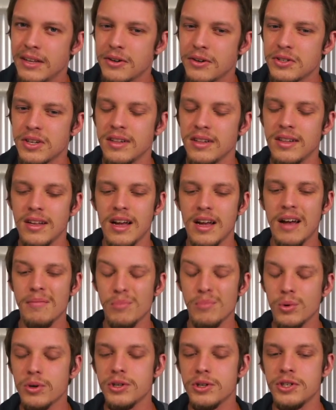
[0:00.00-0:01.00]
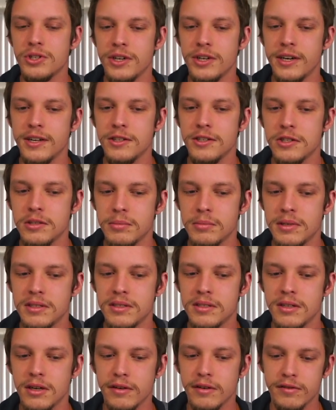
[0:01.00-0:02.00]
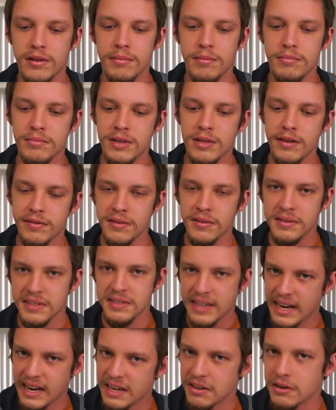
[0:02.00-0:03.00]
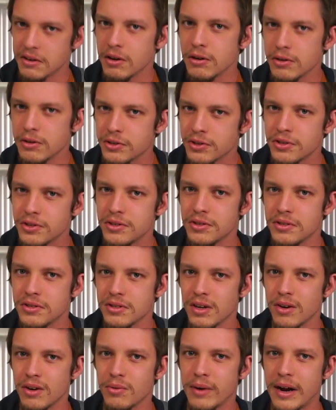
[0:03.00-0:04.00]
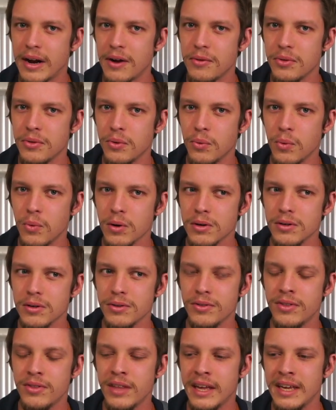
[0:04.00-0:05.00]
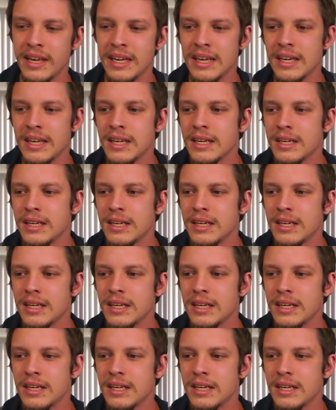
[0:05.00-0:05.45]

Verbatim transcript: There's a lot more string instruments that are from different kind of cultures around the world that